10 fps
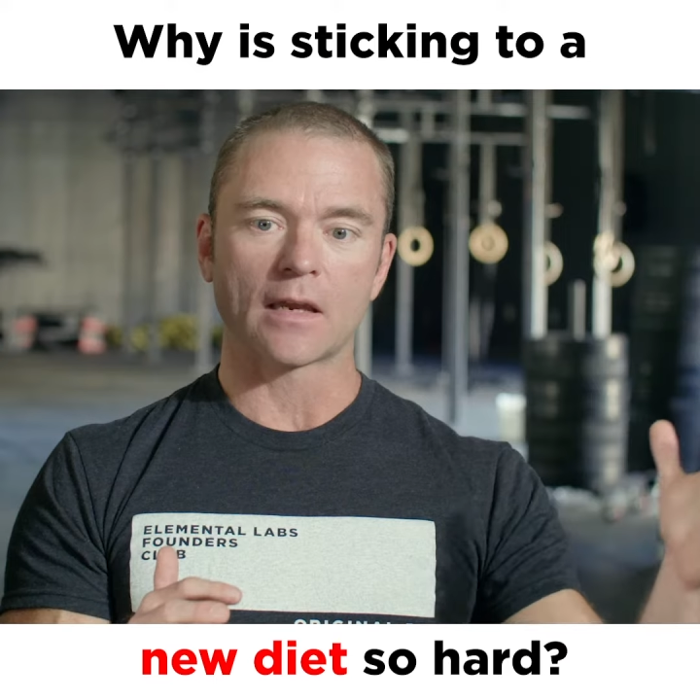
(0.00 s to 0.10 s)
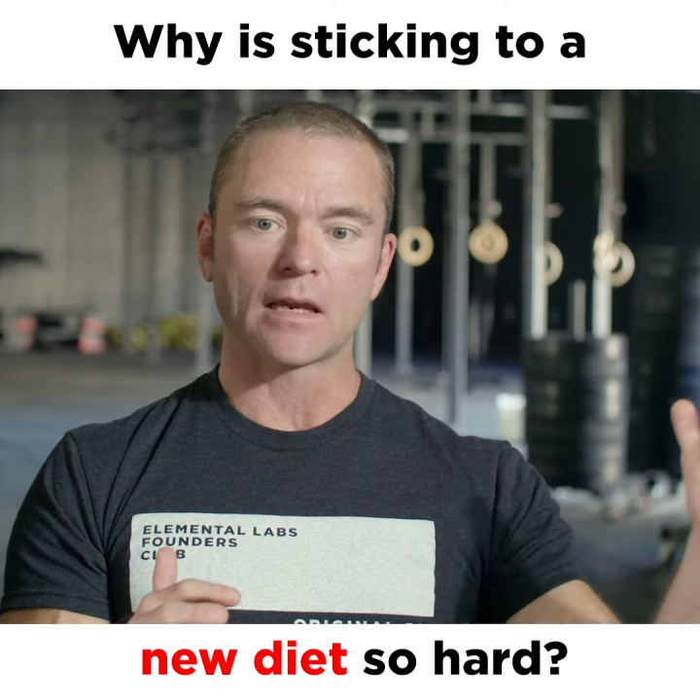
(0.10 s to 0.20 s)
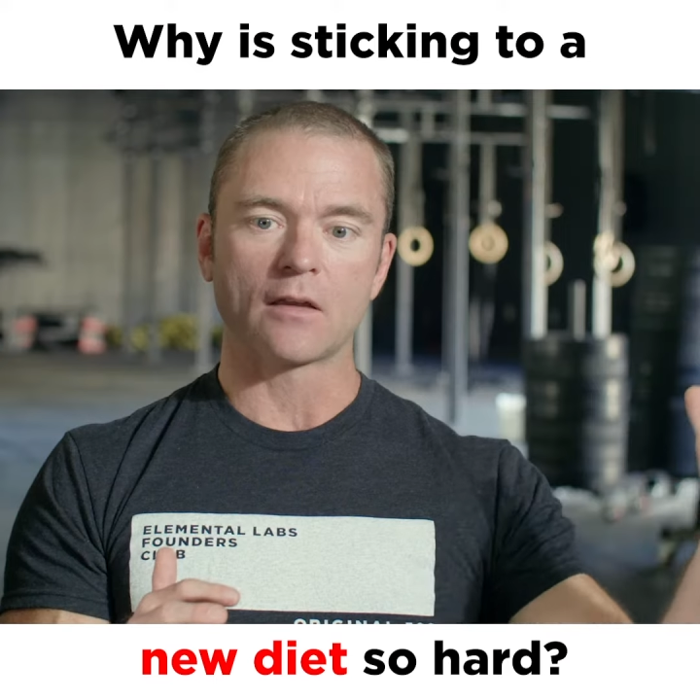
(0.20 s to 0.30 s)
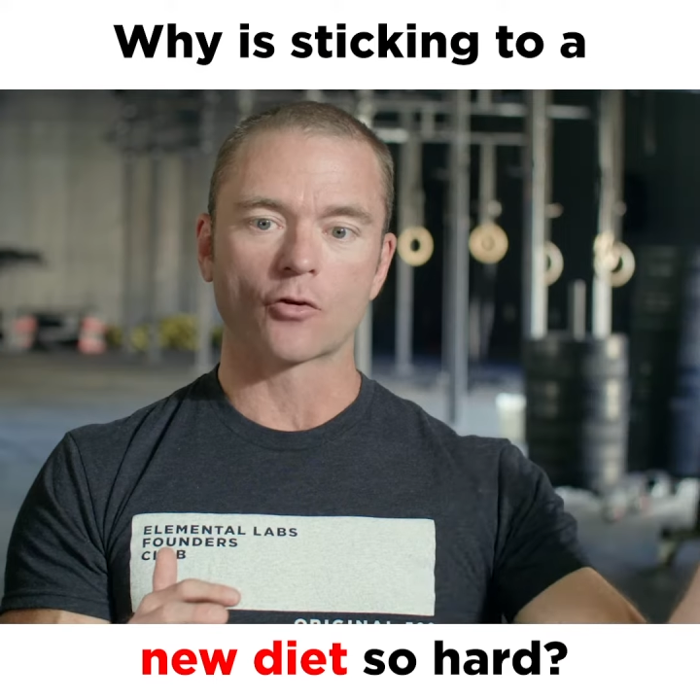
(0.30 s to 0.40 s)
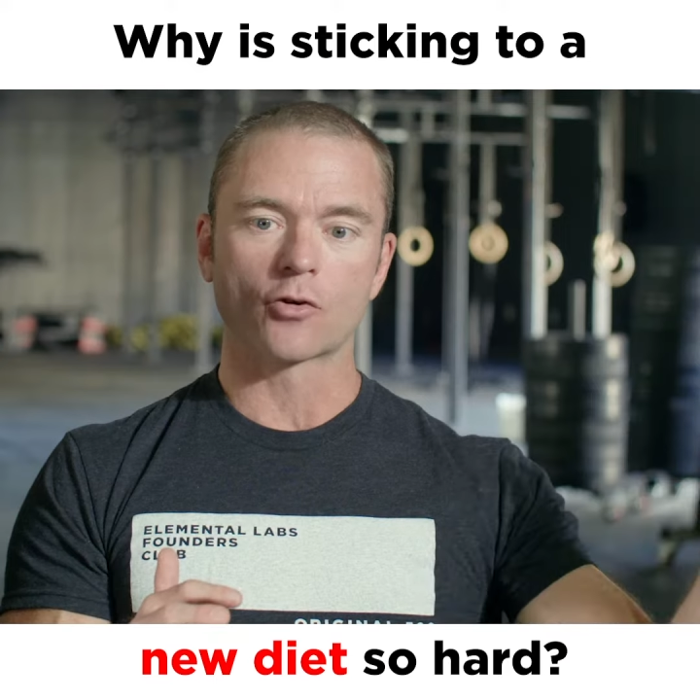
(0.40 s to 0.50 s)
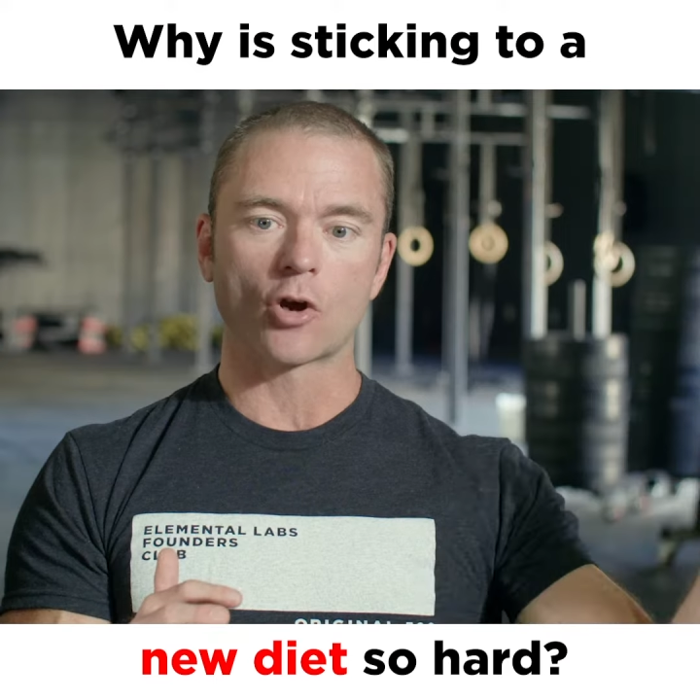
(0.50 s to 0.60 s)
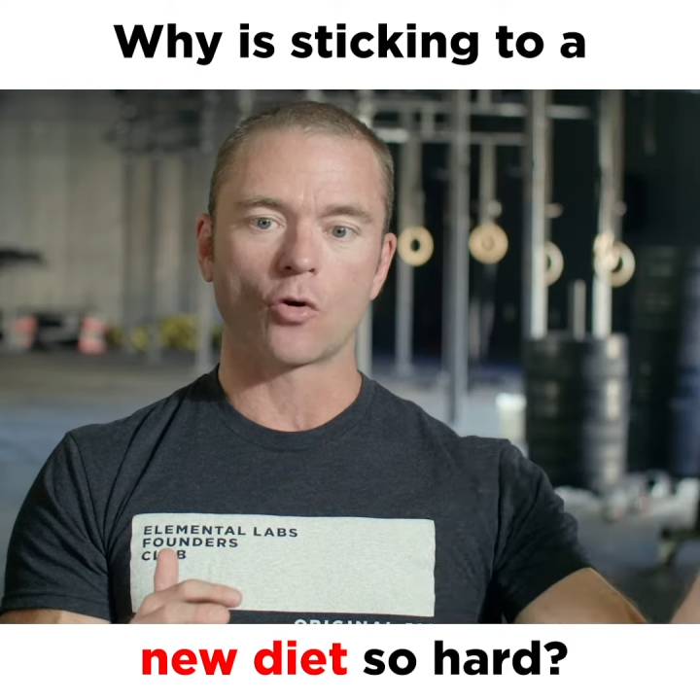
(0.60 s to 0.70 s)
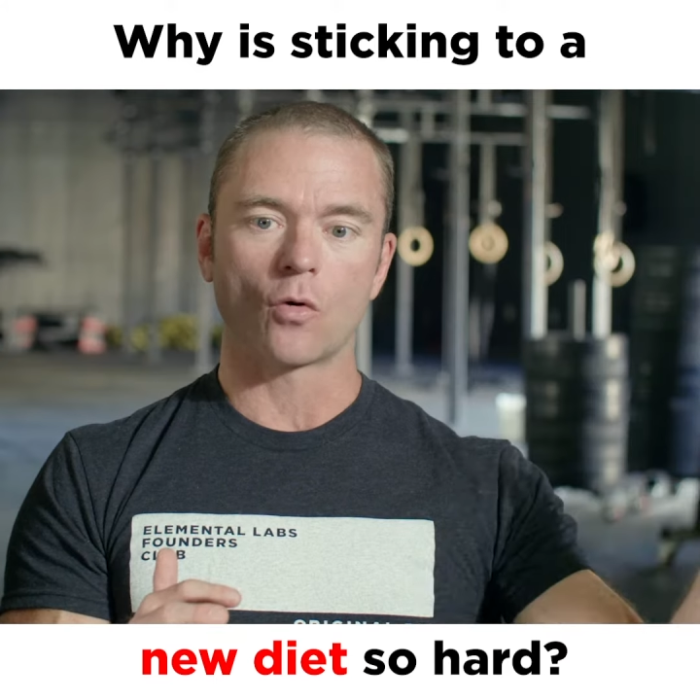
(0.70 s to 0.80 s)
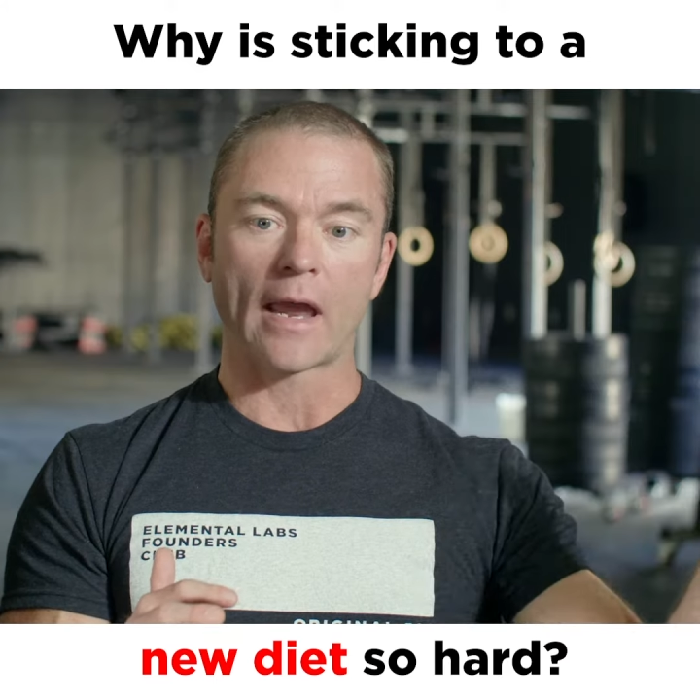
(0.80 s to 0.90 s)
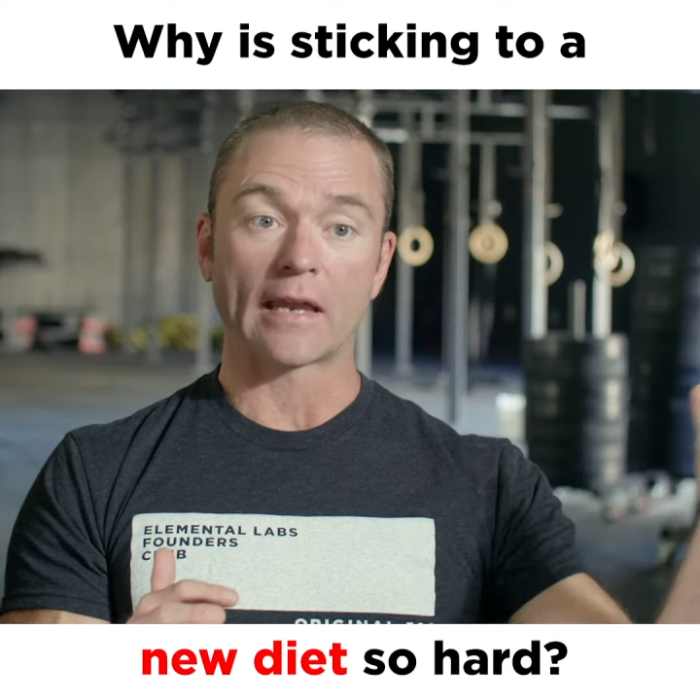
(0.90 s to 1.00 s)
either
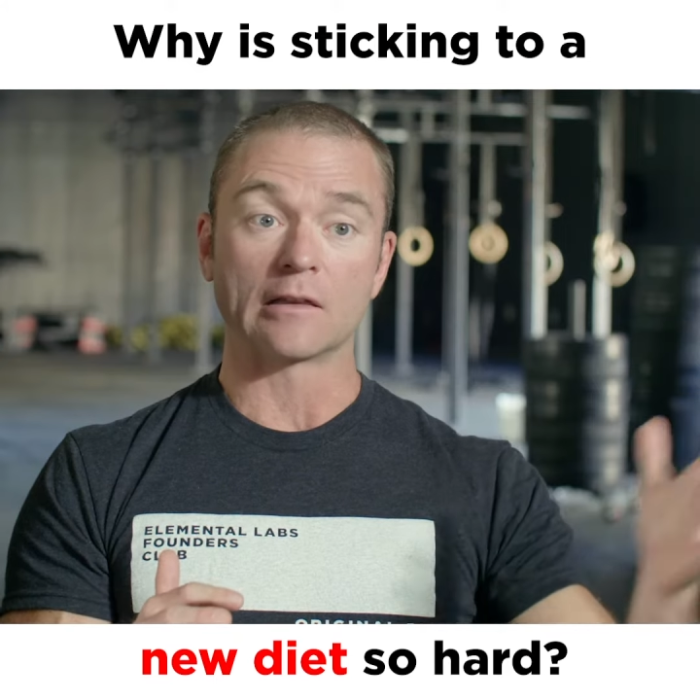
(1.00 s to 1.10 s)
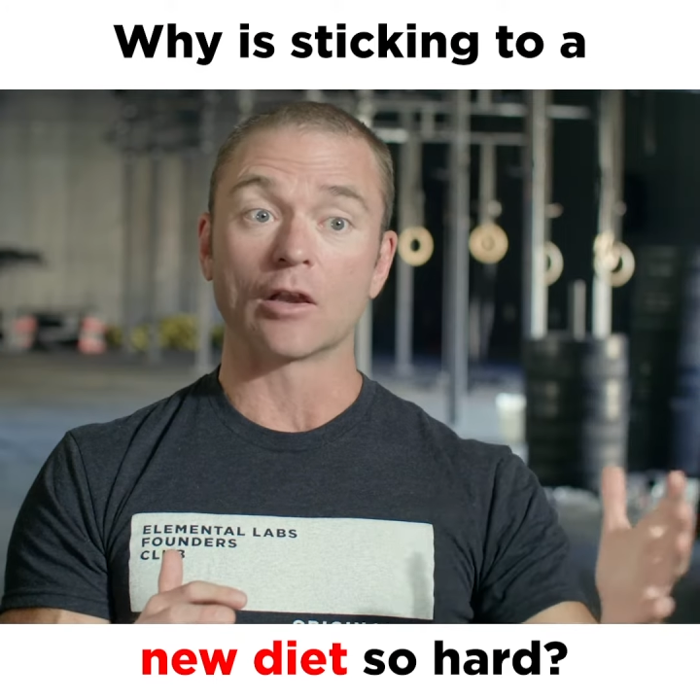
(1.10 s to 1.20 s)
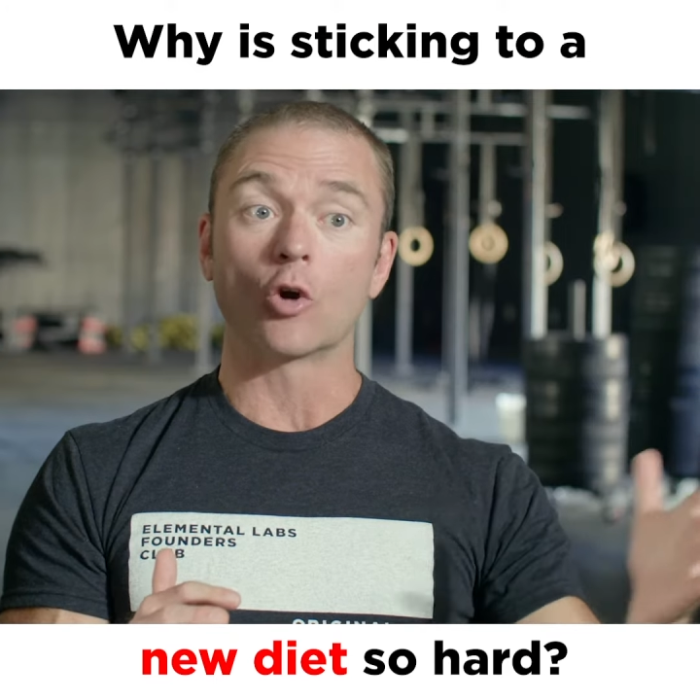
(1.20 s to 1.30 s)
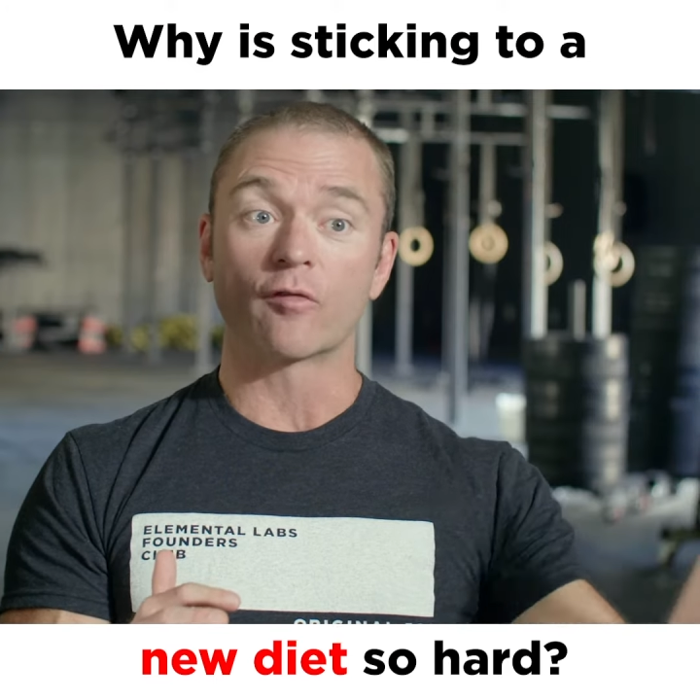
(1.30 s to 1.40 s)
go a low